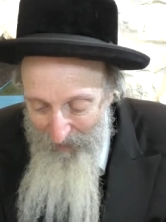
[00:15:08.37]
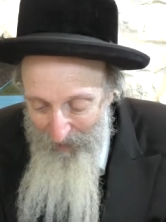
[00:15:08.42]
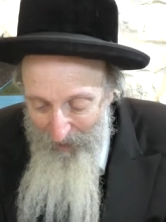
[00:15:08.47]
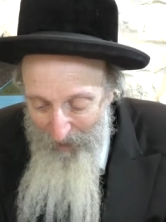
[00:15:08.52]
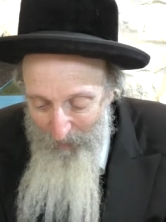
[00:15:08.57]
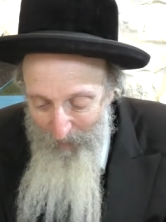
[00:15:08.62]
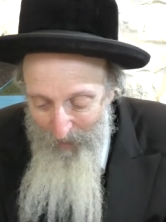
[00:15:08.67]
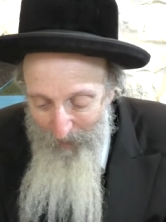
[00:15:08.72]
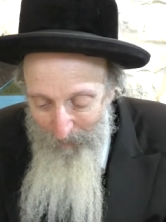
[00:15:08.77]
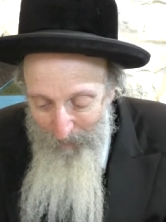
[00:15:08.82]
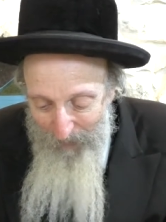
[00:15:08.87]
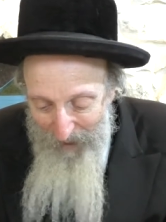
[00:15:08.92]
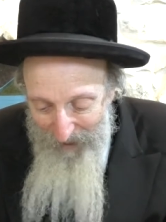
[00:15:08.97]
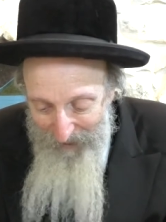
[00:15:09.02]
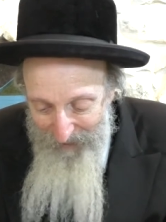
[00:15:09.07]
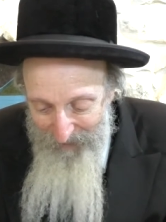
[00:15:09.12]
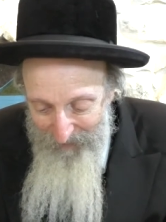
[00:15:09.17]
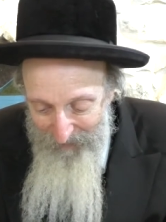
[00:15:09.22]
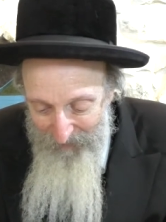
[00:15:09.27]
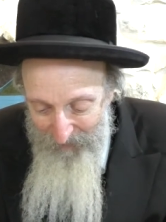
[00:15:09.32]
Omer
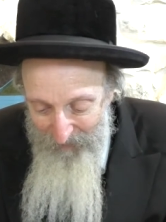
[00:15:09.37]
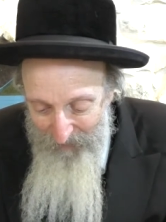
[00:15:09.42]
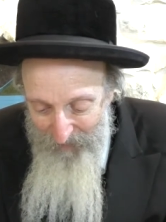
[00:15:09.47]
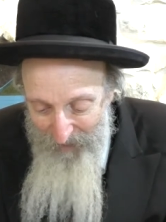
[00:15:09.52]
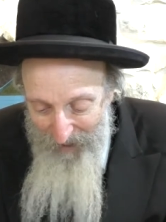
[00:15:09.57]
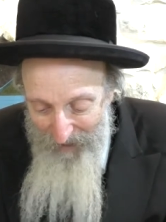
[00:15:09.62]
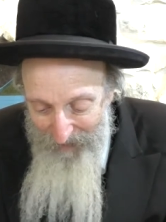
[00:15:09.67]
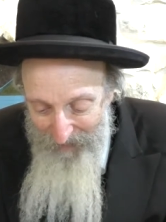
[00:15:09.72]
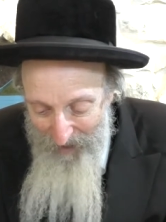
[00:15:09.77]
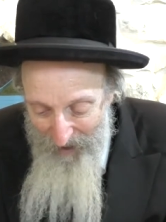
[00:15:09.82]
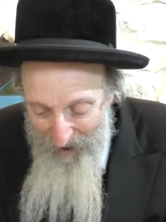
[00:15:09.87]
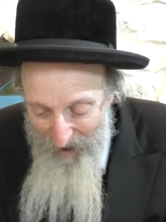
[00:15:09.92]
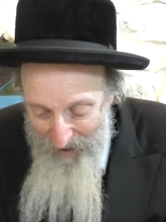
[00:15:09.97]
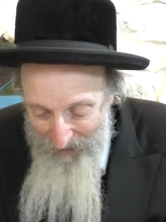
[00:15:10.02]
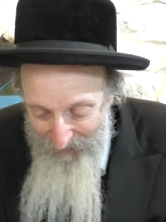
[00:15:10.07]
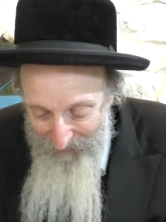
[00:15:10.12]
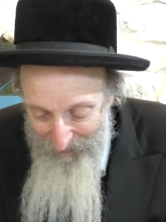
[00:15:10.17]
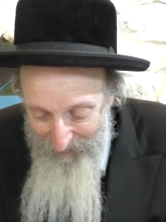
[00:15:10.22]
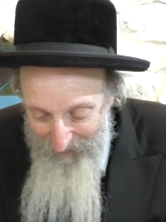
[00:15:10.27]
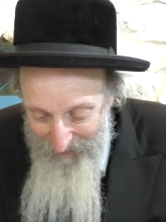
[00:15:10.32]
Abaye, the
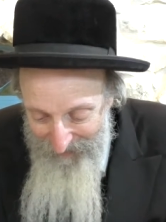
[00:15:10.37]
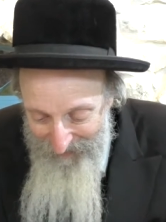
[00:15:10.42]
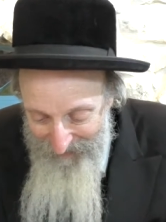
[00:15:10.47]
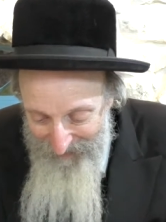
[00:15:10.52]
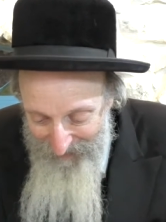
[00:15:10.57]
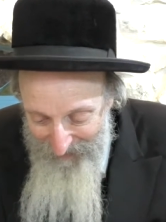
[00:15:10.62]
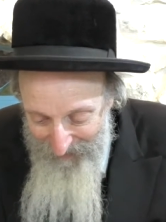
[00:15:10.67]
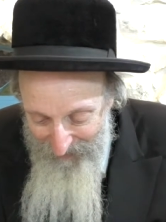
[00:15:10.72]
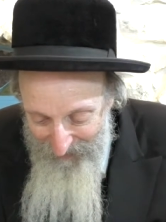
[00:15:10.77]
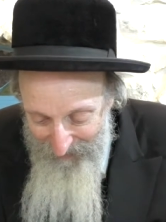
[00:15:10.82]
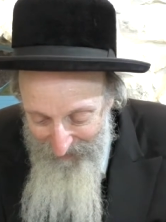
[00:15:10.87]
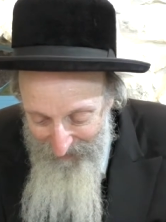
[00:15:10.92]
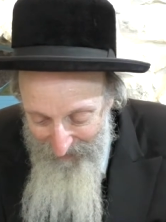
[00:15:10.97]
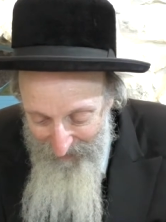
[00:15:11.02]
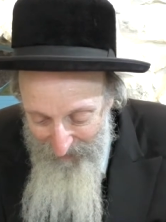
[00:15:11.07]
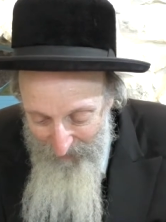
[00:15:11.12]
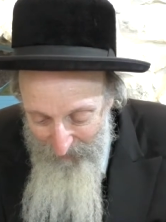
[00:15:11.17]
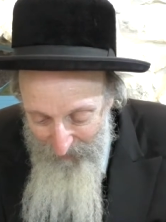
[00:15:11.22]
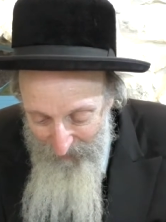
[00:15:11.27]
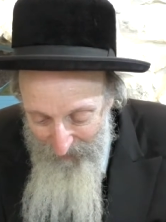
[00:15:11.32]
Anan,
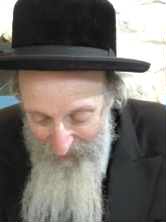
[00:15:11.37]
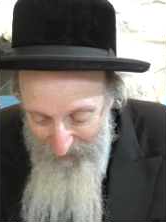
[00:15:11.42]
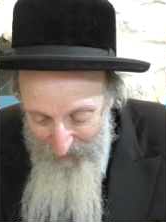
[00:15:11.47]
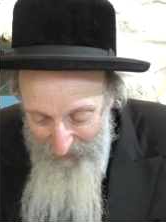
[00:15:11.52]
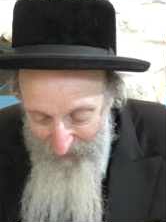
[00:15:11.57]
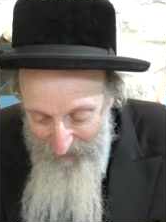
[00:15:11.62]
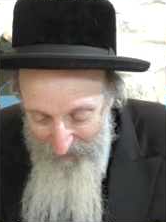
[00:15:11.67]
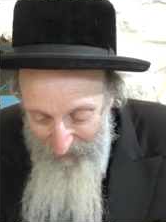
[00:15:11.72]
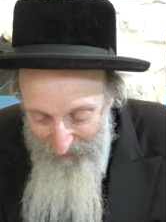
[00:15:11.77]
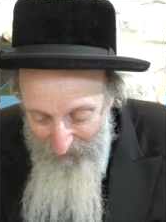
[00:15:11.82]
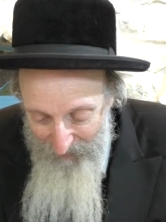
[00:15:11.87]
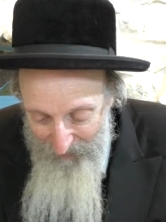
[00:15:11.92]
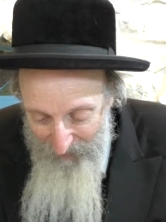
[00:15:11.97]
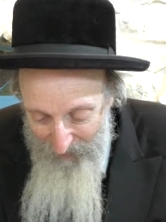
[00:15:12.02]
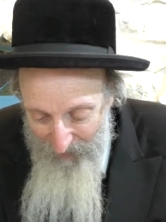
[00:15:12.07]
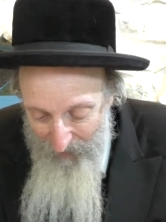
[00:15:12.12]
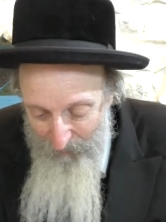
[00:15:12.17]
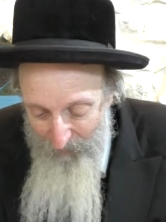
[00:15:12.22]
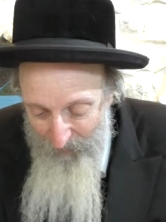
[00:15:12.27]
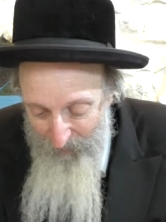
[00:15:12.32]
kesichte begide
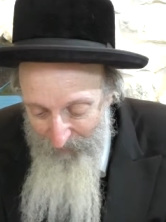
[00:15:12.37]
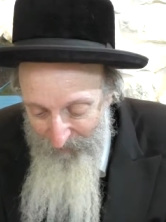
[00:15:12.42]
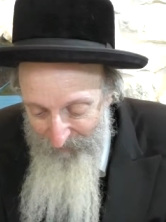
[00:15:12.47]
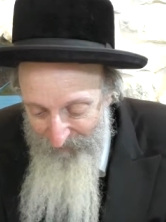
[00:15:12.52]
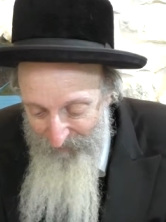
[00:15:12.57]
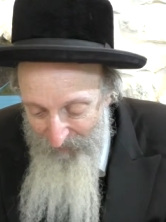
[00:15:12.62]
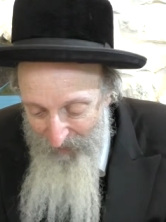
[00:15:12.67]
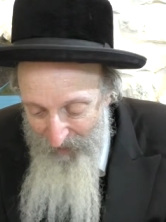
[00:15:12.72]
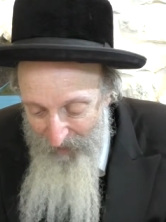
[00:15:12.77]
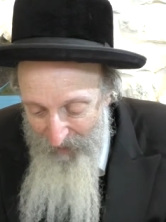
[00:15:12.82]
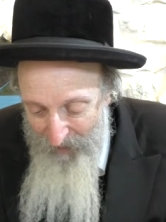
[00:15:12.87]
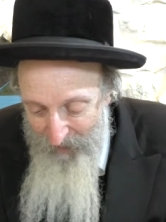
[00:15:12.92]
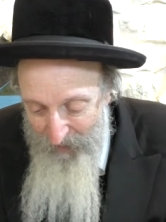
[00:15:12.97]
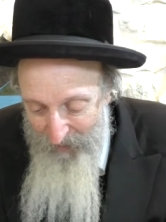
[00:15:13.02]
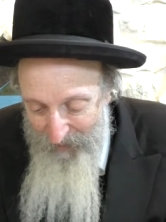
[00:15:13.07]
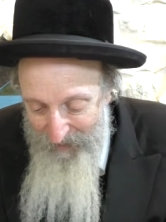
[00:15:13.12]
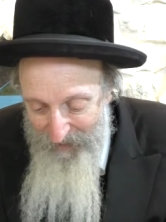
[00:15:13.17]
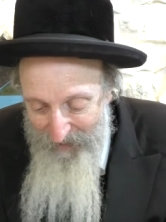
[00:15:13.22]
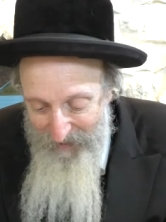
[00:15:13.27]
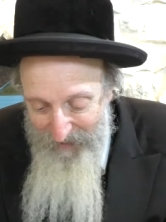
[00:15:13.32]
legamra.
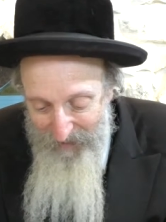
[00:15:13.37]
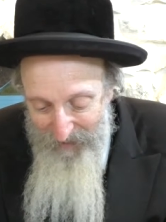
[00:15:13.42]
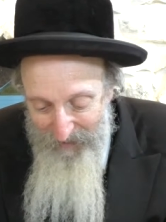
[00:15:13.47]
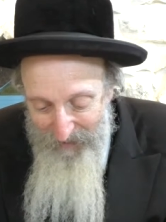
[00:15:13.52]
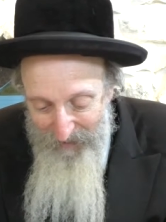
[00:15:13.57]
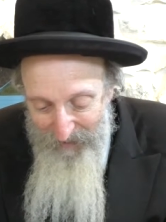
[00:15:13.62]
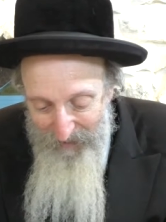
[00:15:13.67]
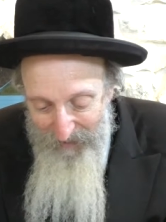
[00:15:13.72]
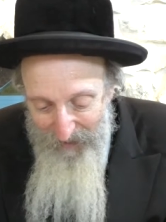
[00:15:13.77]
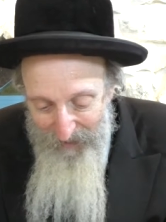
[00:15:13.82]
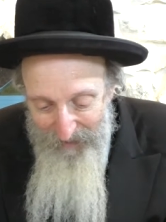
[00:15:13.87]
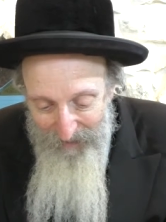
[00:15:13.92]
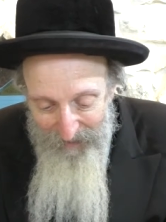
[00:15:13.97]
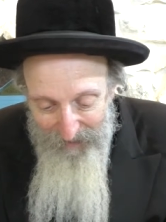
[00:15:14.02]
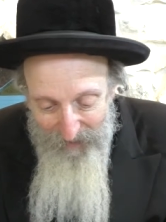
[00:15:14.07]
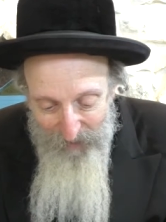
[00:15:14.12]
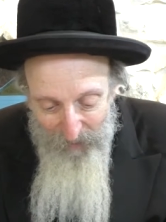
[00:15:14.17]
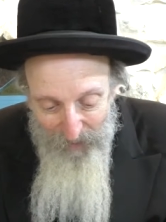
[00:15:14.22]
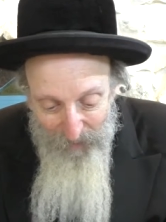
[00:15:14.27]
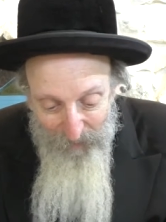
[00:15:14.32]
So he says that,
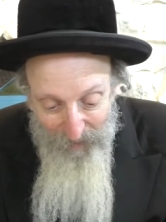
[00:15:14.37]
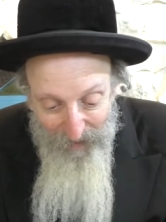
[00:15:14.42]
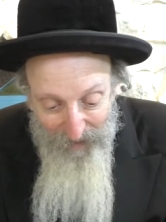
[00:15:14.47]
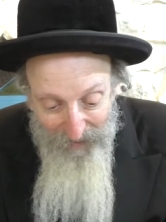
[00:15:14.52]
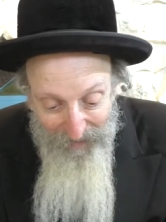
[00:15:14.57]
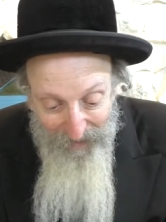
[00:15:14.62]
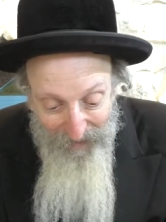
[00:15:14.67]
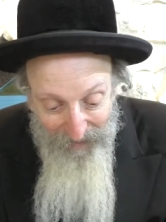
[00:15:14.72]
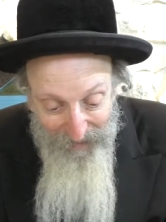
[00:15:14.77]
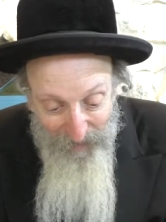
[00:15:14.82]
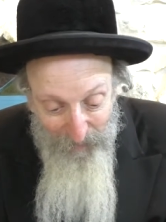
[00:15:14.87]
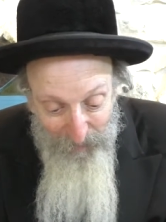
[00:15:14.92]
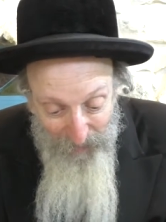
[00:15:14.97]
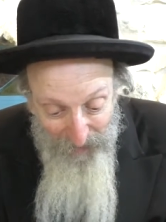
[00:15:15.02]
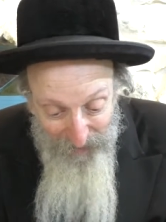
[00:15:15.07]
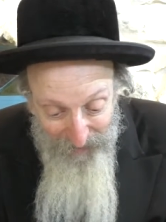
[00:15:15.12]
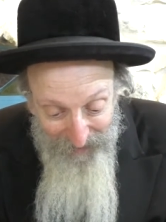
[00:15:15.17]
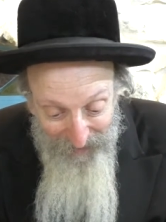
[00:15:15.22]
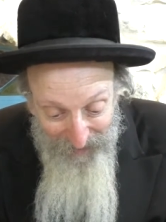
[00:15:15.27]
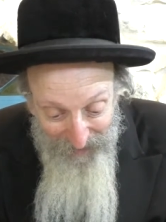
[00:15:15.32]
so, and, and
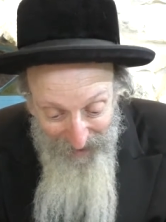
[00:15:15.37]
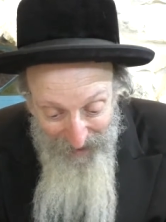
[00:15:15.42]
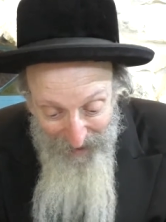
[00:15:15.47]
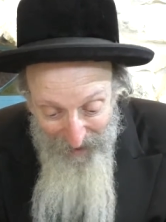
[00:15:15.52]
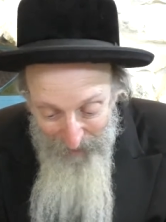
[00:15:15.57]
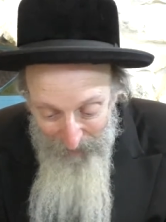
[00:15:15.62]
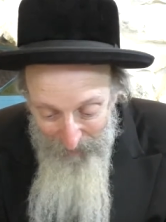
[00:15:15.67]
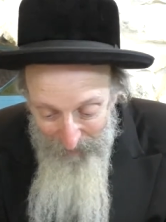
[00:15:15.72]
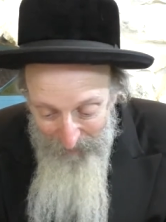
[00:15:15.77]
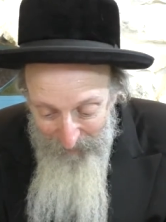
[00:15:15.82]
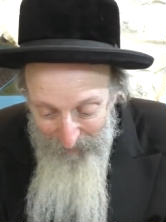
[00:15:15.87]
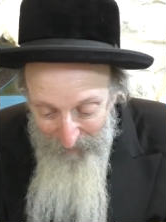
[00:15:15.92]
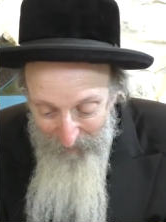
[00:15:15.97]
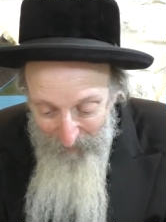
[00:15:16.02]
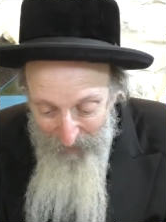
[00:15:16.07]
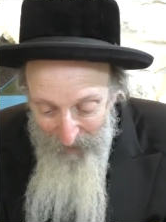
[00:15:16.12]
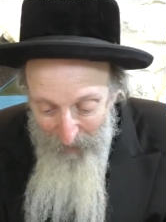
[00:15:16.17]
compared to them,